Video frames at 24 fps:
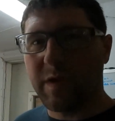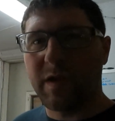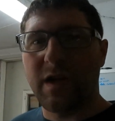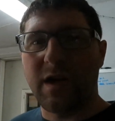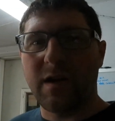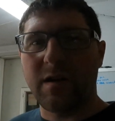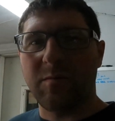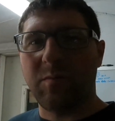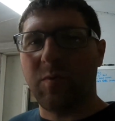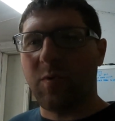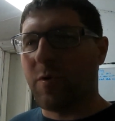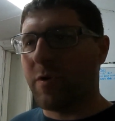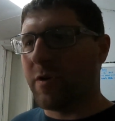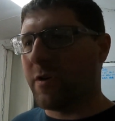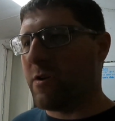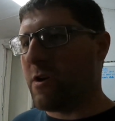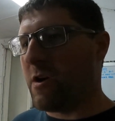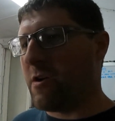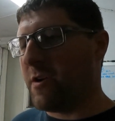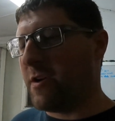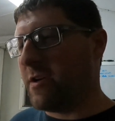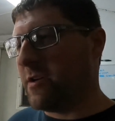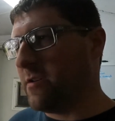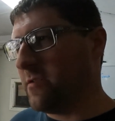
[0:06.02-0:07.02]
been kind of boring
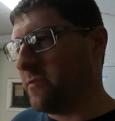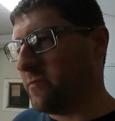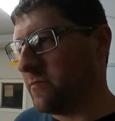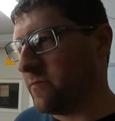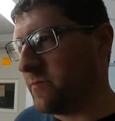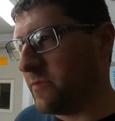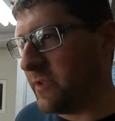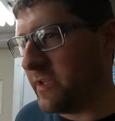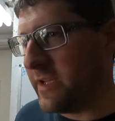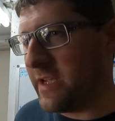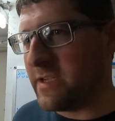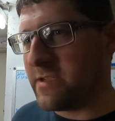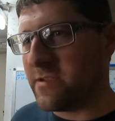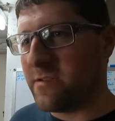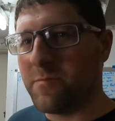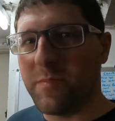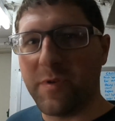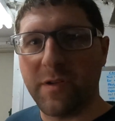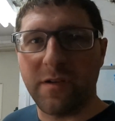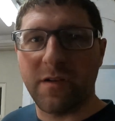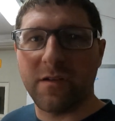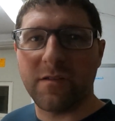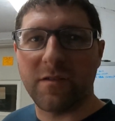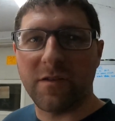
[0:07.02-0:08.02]
around here. Really hasn't
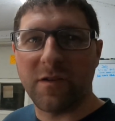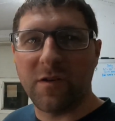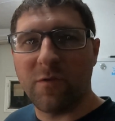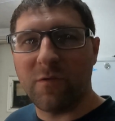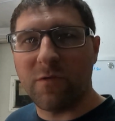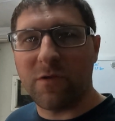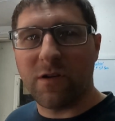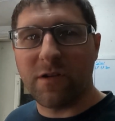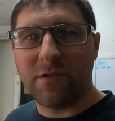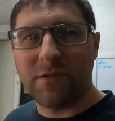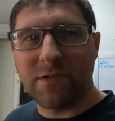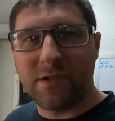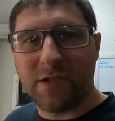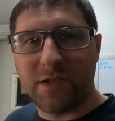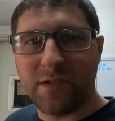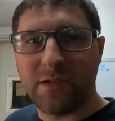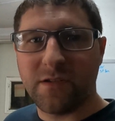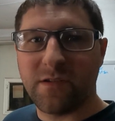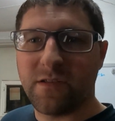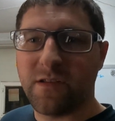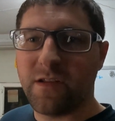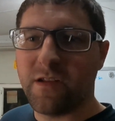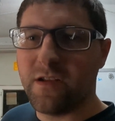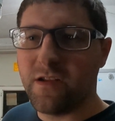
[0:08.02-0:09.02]
been nothing going on
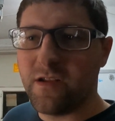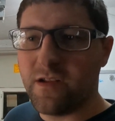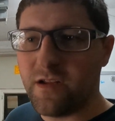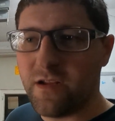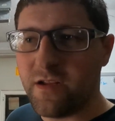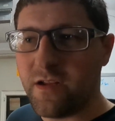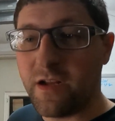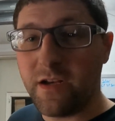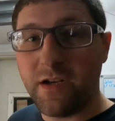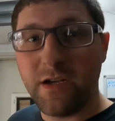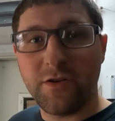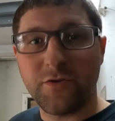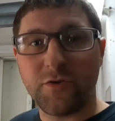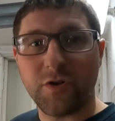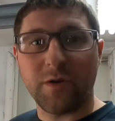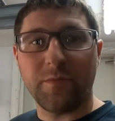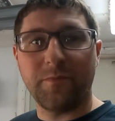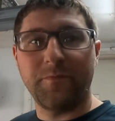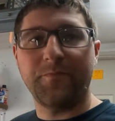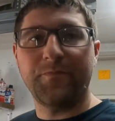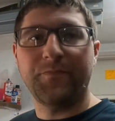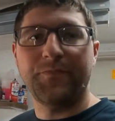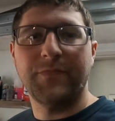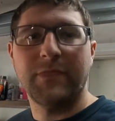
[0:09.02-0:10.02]
since the Indy
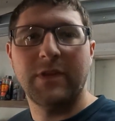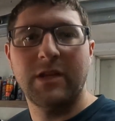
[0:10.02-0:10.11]
trip.